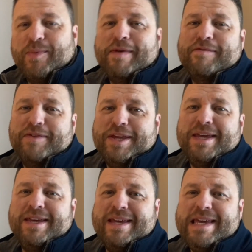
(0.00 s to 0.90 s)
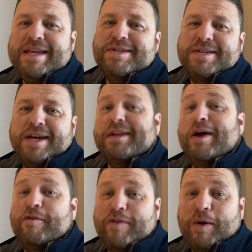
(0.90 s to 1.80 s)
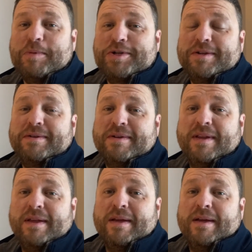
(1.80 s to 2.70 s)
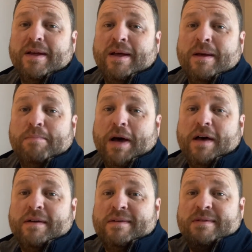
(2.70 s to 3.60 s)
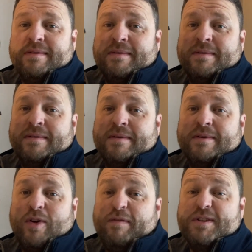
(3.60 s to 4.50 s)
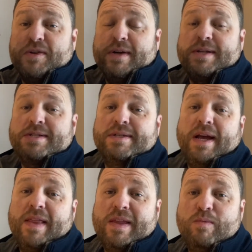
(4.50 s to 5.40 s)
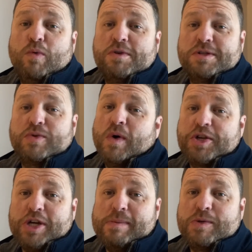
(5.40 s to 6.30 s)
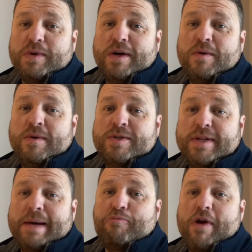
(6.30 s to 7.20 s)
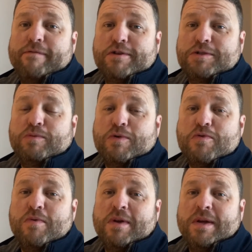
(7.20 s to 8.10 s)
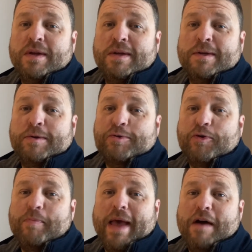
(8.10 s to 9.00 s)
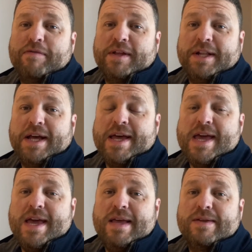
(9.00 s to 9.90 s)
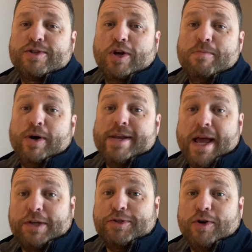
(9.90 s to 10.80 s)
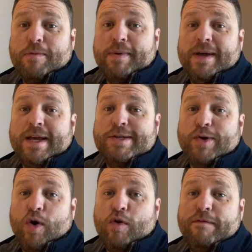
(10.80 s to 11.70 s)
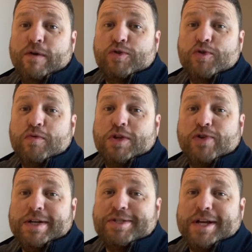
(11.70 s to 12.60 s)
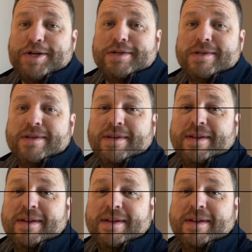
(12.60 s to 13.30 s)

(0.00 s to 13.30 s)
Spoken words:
I went for the easy, unhealthy option, but coffee's nice and the water's quite cheap as well. So that breakfast will sort me out for the day. So my next stop is off to the train station.